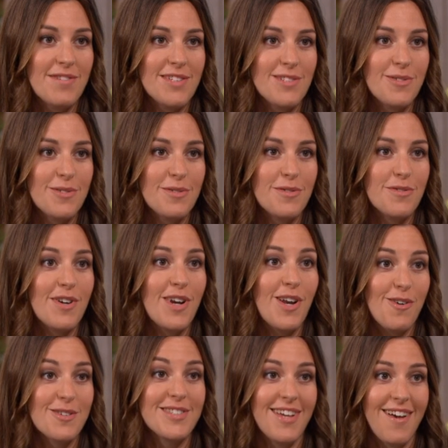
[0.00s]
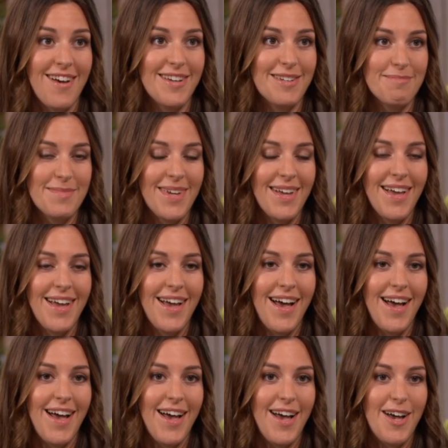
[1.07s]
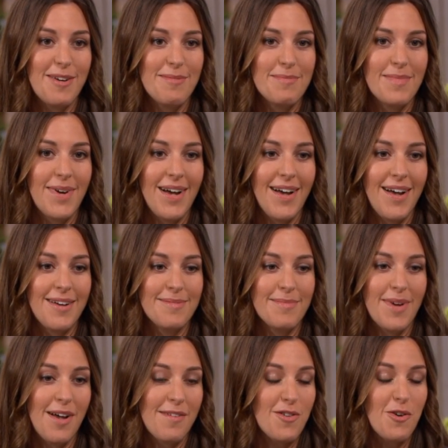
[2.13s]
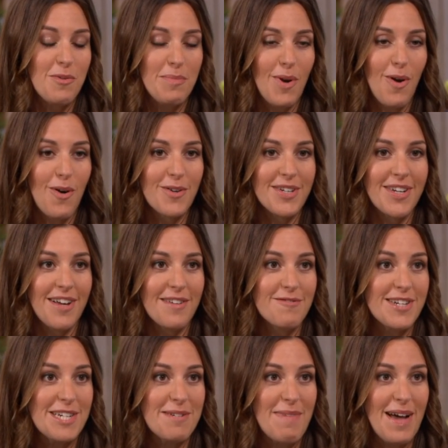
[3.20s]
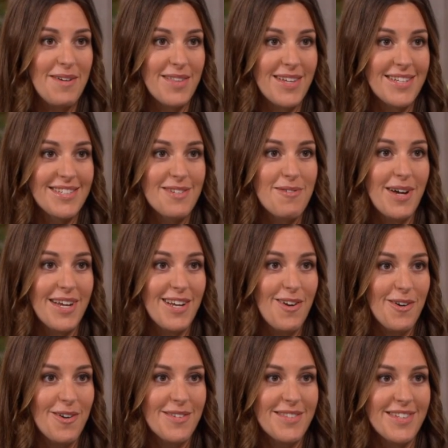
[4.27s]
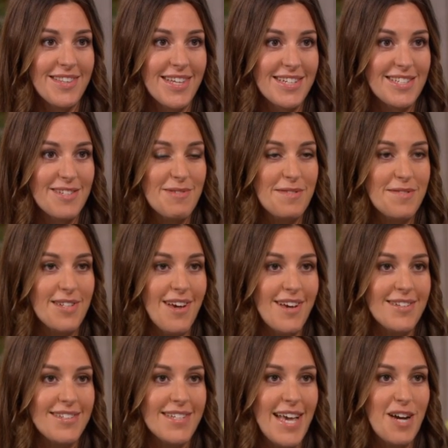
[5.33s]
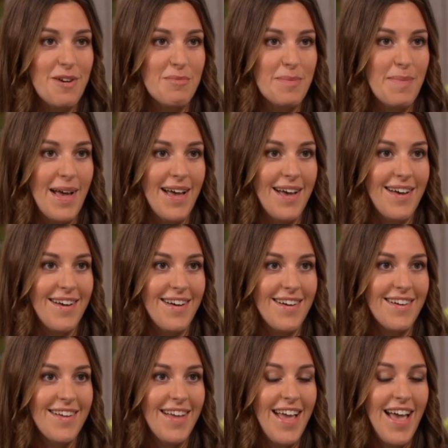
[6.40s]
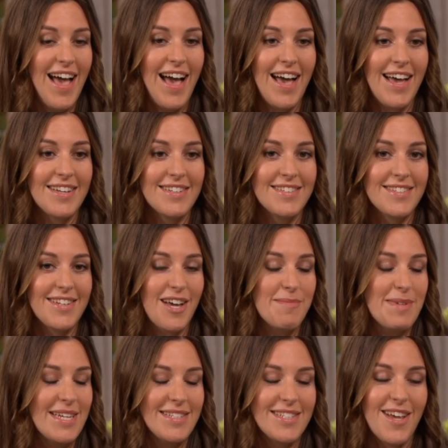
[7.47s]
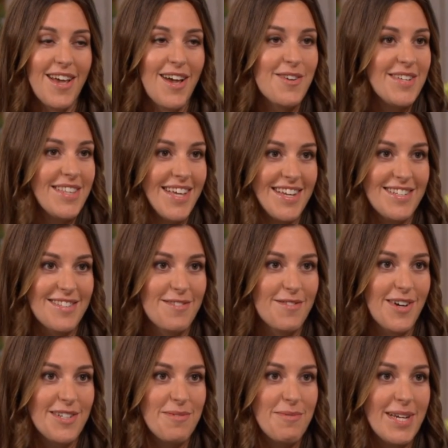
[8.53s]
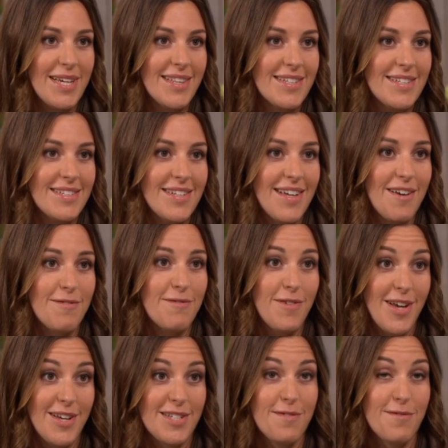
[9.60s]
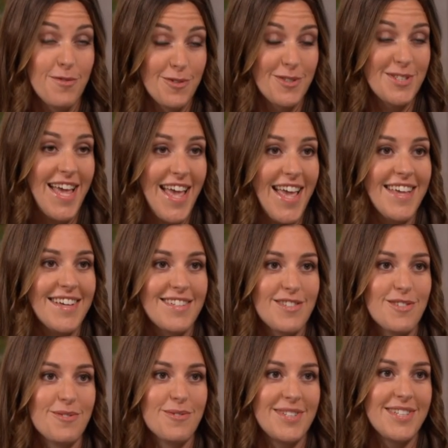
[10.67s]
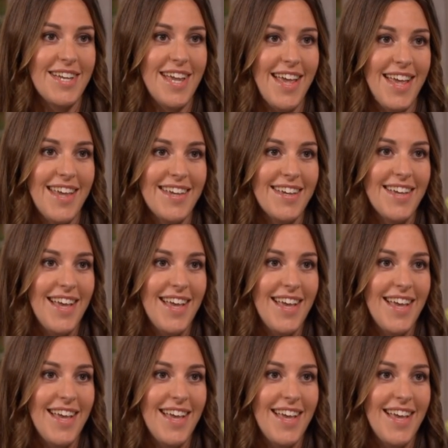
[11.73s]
school for a long time. I've got a blog and I've written about this quite a lot, the things that we've done to help prepare her. And, I mean, it's only the end of the first week. This is her first full day at school today.